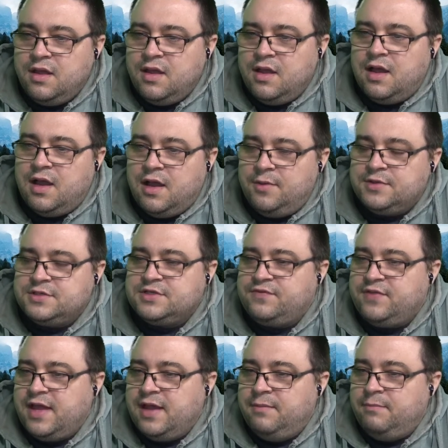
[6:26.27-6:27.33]
how much of
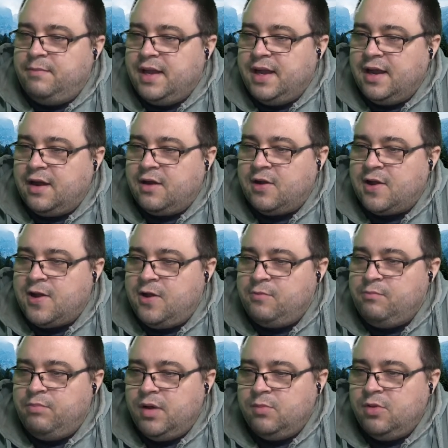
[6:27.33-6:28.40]
that background
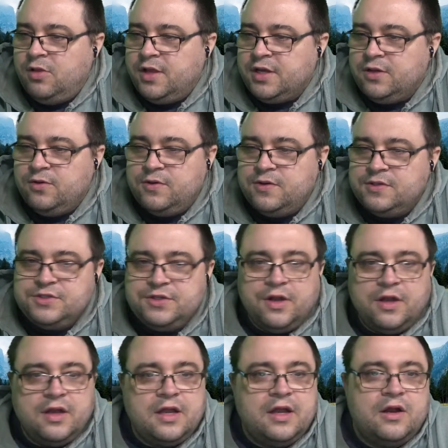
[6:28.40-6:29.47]
bubbling noise you're
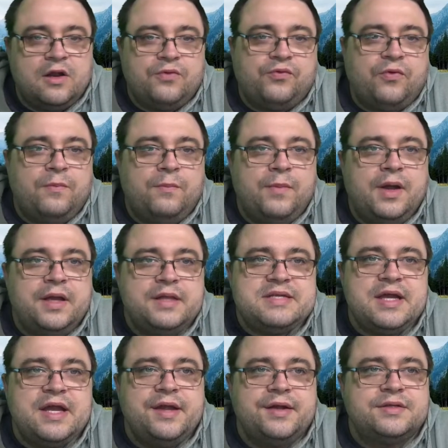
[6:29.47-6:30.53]
going to hear from my
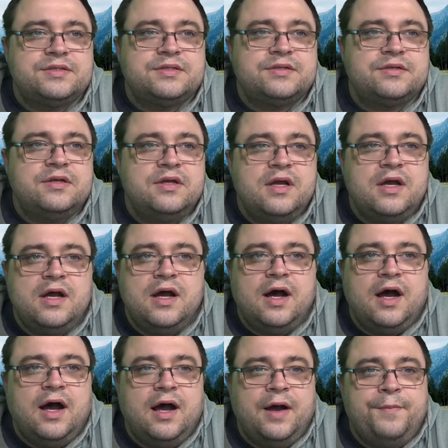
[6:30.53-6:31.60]
tanks.
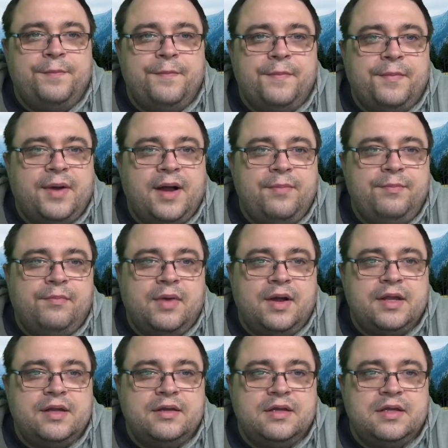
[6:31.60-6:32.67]
I
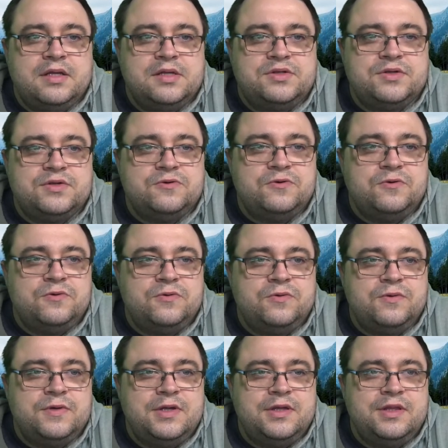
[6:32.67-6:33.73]
might need to,
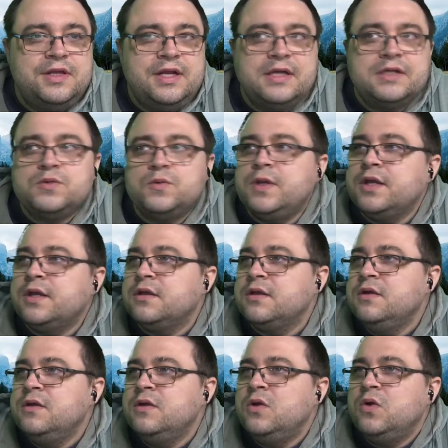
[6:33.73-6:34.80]
in the next week,
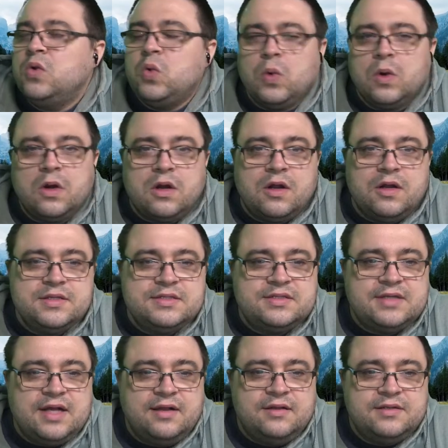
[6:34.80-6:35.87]
work on
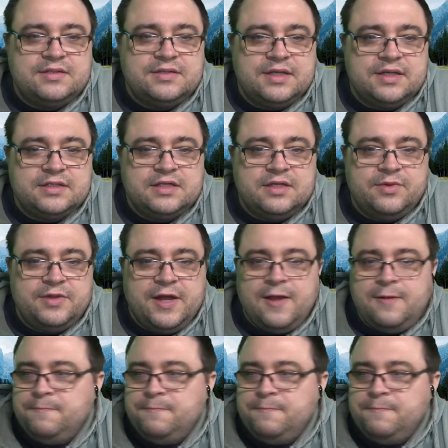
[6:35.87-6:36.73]
silencing some of that,